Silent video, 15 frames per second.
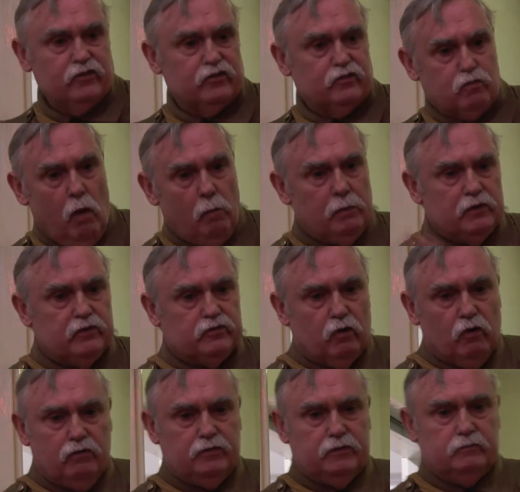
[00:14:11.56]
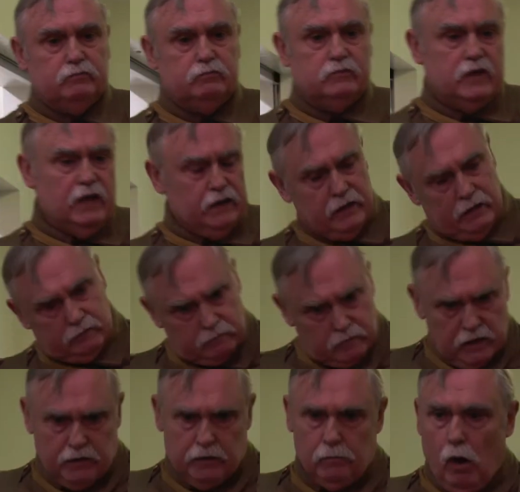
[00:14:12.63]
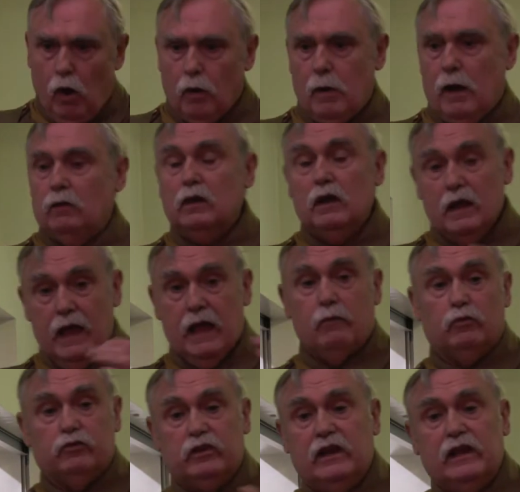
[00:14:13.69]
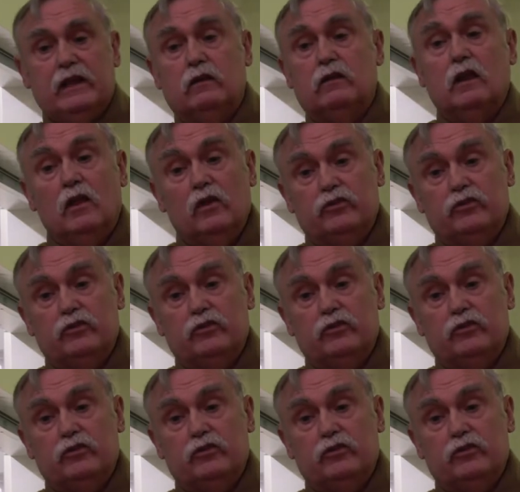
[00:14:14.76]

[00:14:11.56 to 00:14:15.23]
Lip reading: and swapping stuff and kicking a ball about, it was illegal.